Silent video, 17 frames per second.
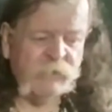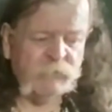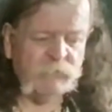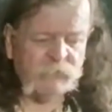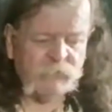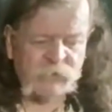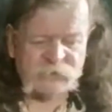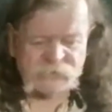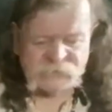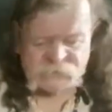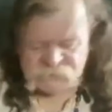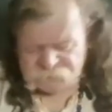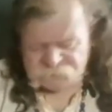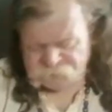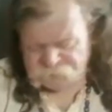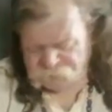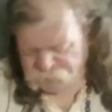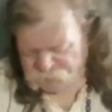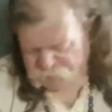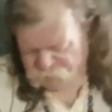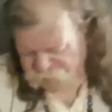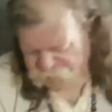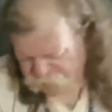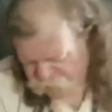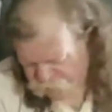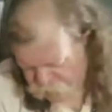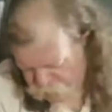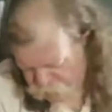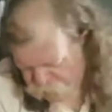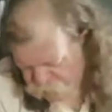pressed. Now,